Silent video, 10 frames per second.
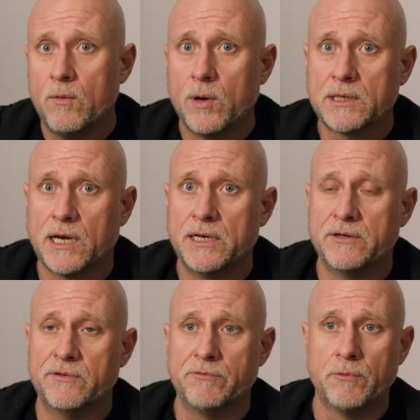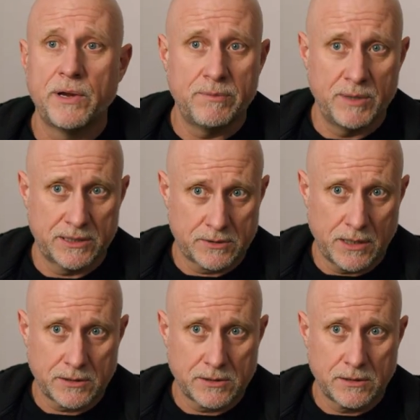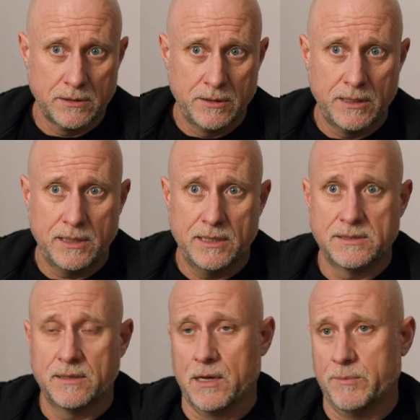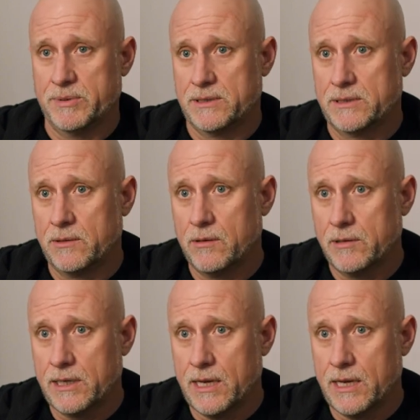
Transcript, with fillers: What kind of rhythmic structure is the composition going to